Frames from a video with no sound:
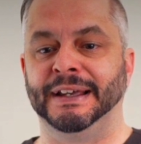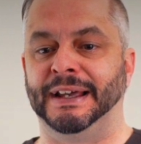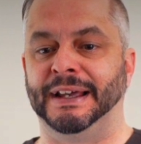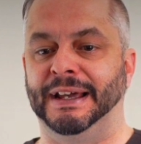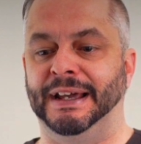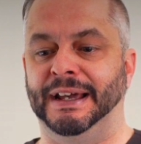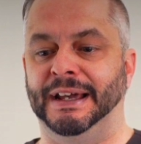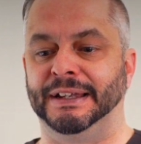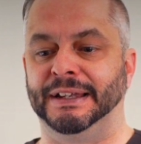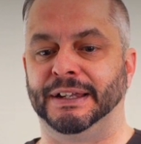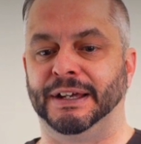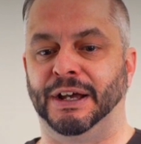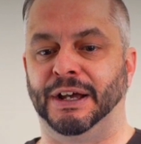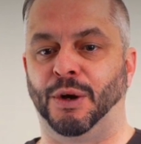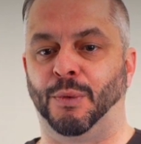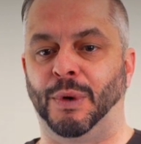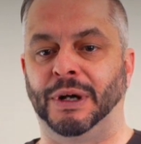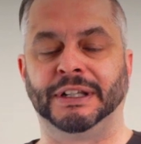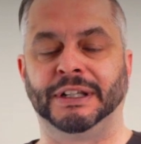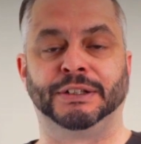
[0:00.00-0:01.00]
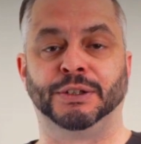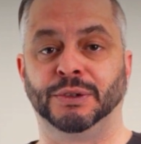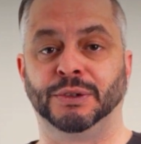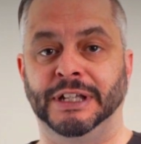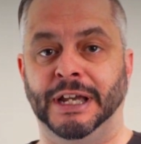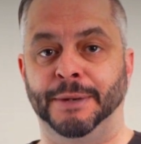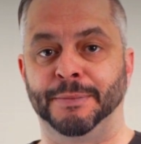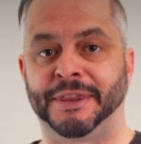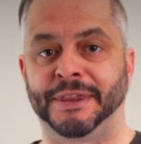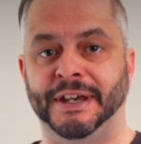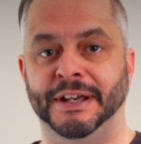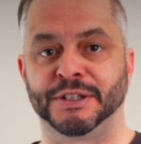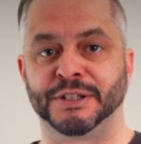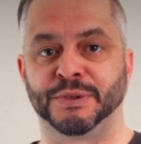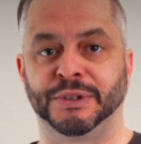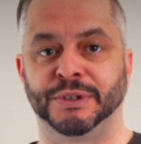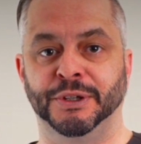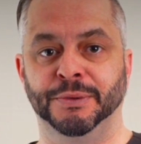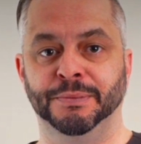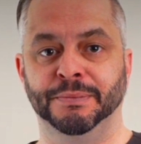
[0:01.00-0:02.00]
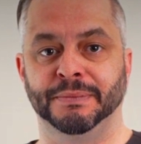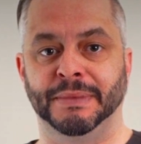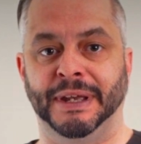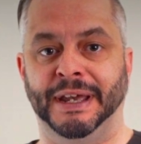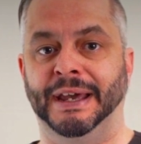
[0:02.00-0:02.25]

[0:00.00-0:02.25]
And uh, while I totally empathize with them,